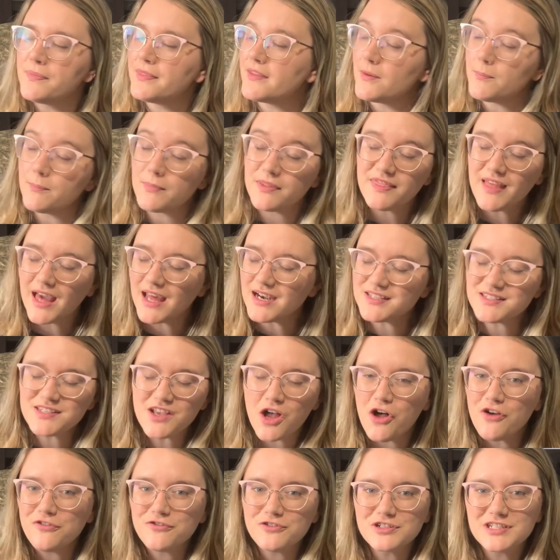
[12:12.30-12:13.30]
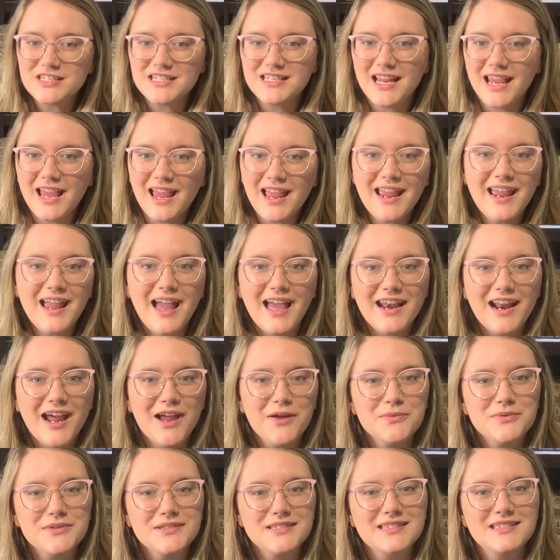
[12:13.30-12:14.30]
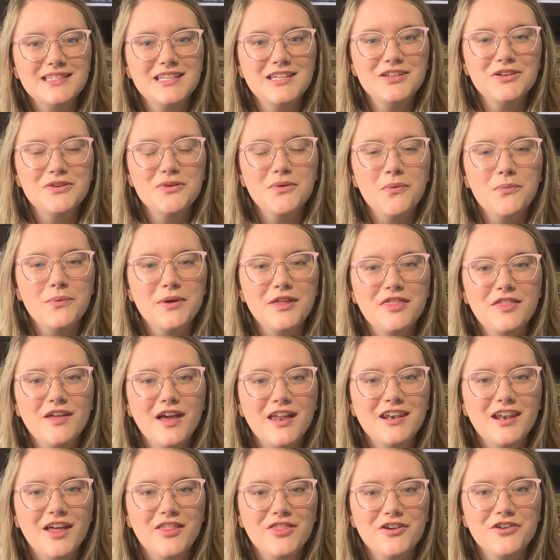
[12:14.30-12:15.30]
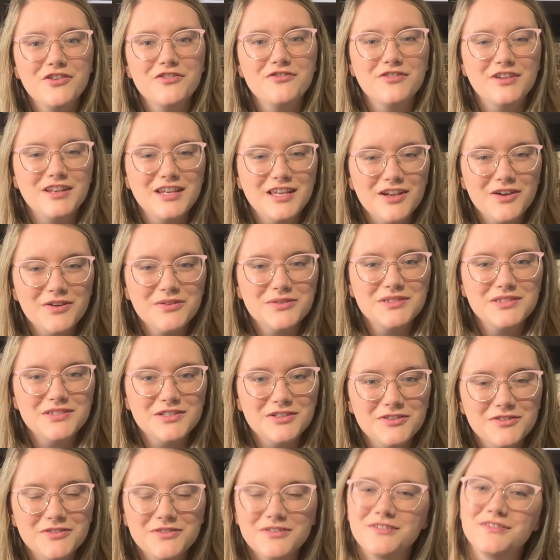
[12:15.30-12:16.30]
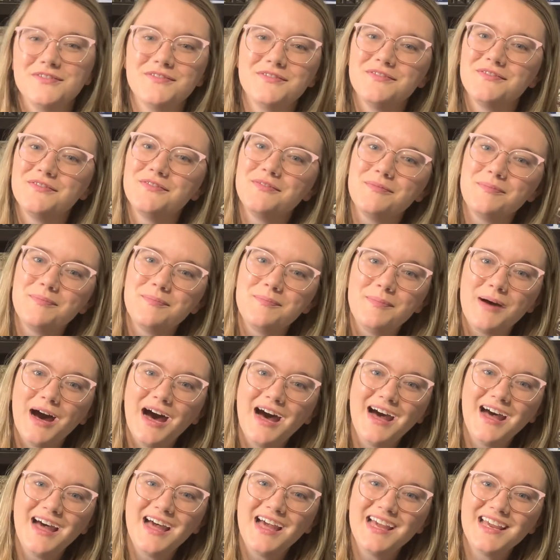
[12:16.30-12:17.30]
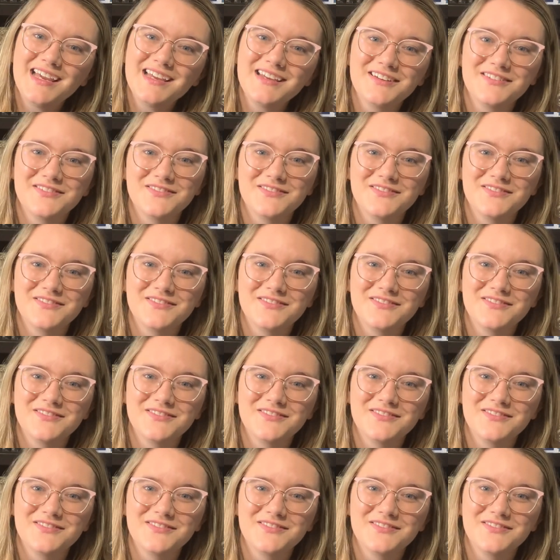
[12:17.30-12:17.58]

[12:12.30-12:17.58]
But that is all for today, and I will see you with another video soon. Bye!